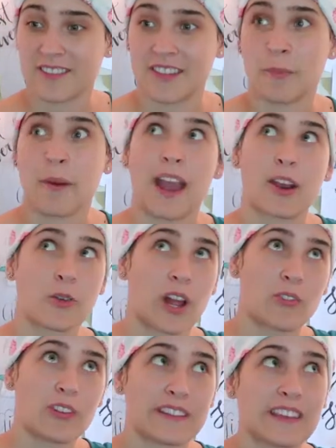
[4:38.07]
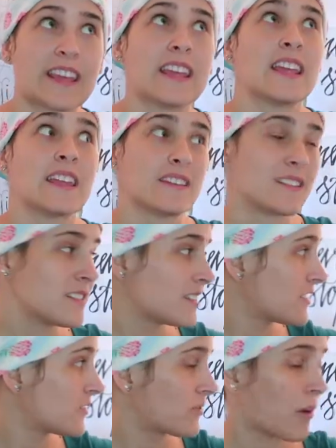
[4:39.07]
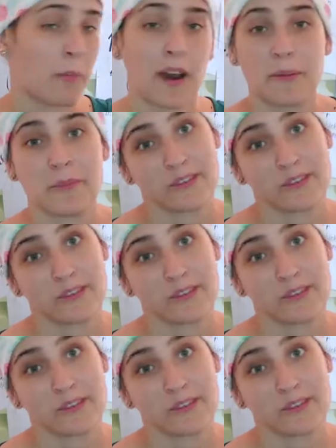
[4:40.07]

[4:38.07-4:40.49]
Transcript: the background is in from my